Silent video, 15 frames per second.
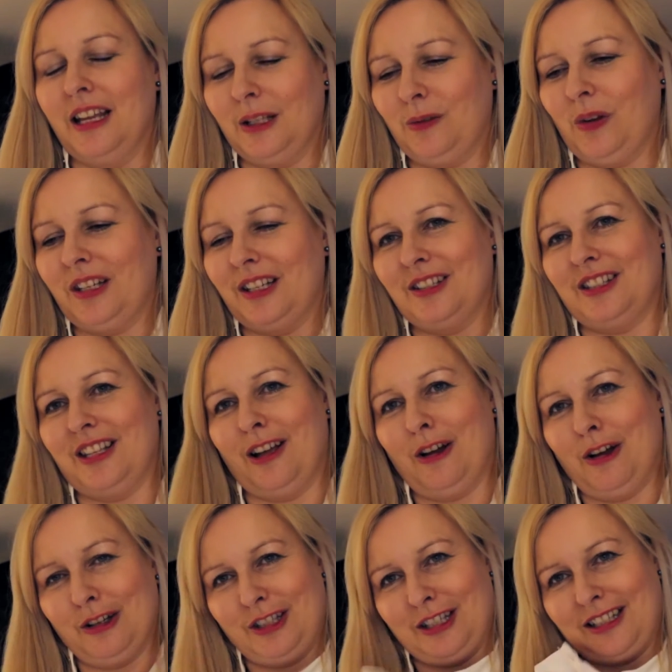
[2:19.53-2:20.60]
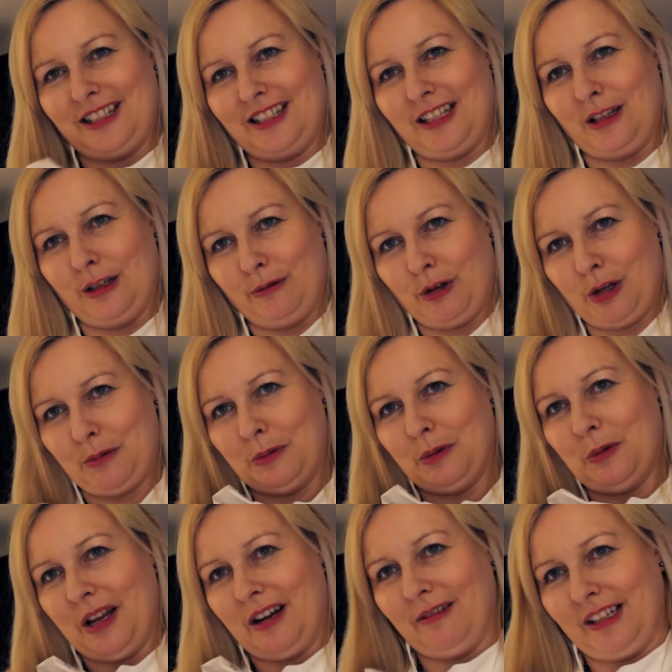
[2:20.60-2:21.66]
It's funny because the artists in the room
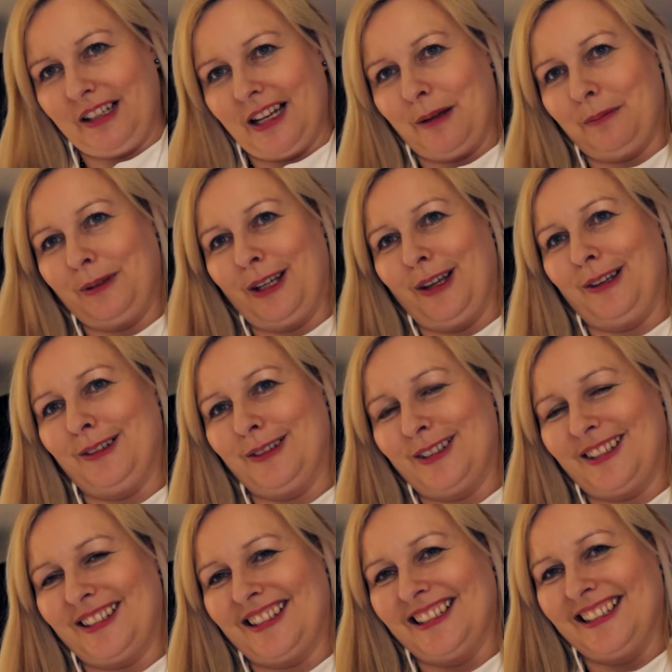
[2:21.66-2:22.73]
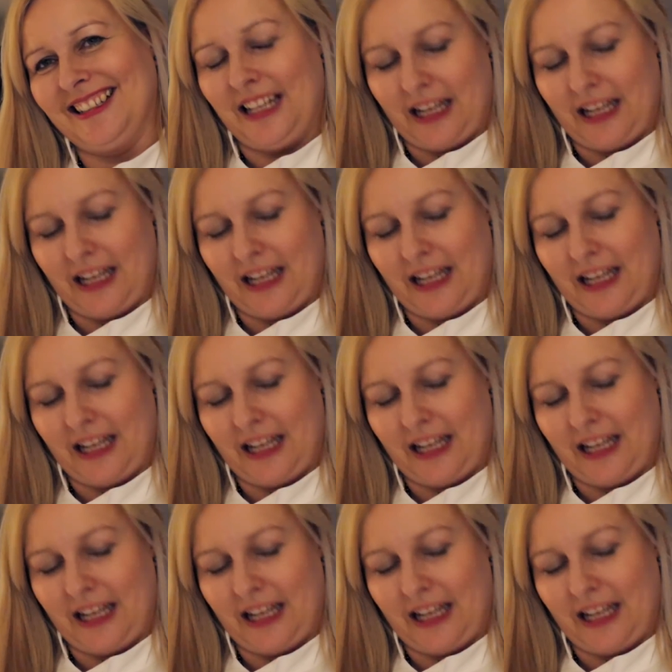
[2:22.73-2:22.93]
are wearing lab coats,